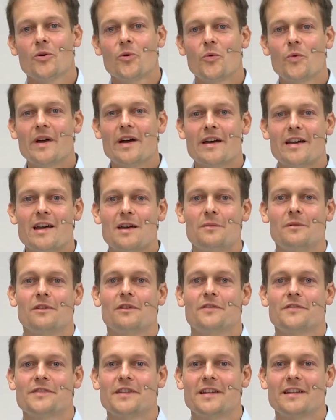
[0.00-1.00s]
we are able
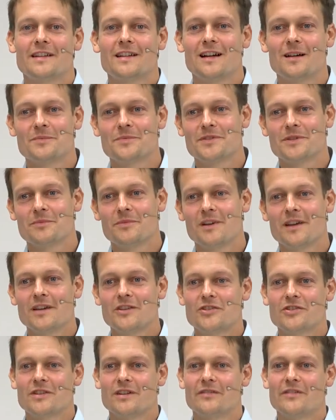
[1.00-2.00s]
of setting up
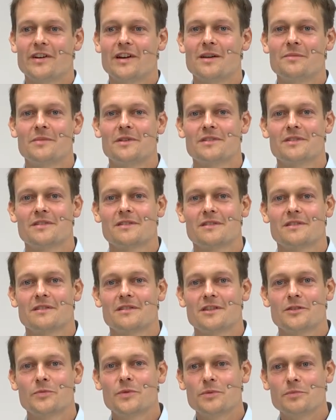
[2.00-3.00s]
simulation environments
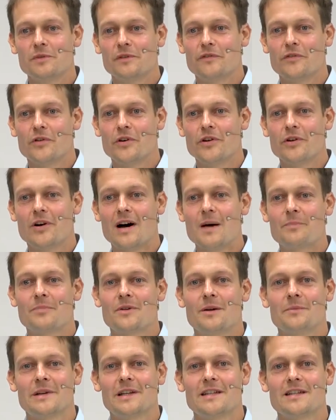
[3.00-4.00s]
suitable for your
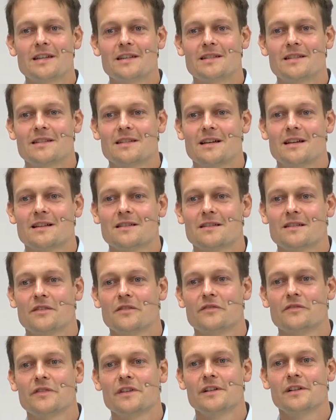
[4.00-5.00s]
upcoming test tasks in
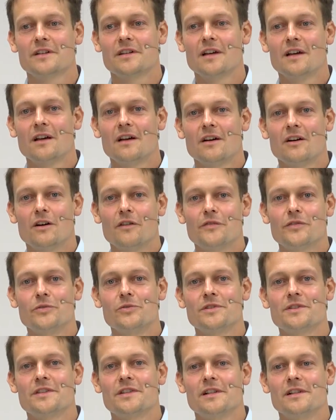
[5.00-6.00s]
the field of
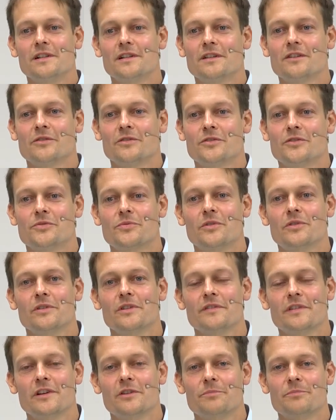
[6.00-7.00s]
fuel cell control
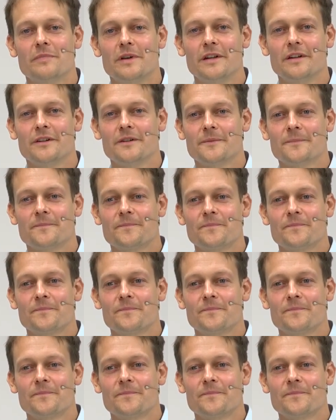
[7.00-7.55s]
development.